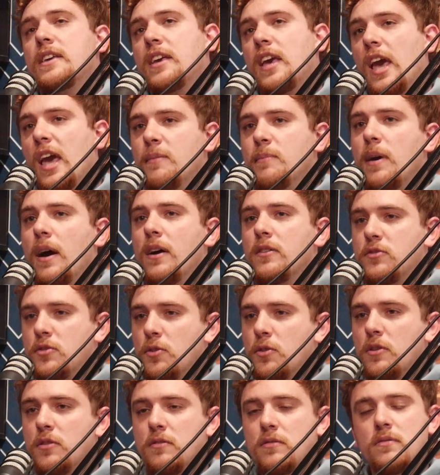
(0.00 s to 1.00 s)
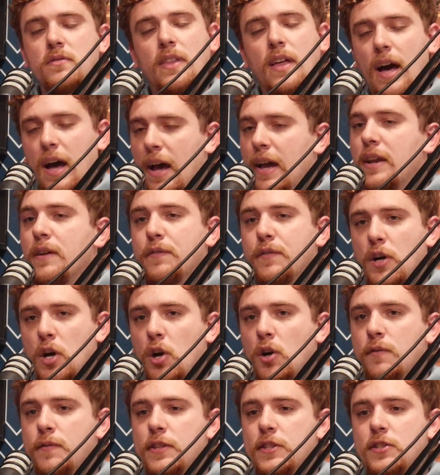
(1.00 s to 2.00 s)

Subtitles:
came out during the height of COVID,